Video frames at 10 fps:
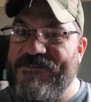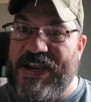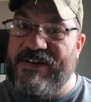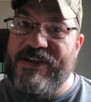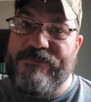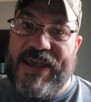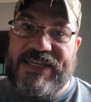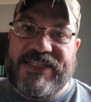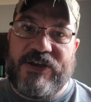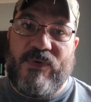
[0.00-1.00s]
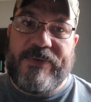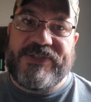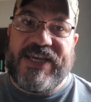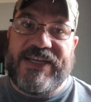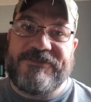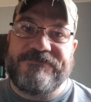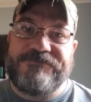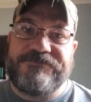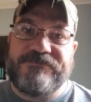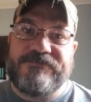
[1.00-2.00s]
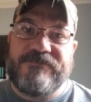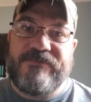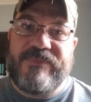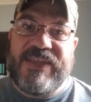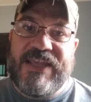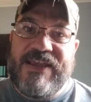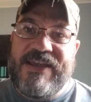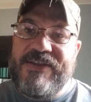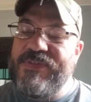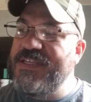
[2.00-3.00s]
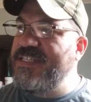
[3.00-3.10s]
very basic website. This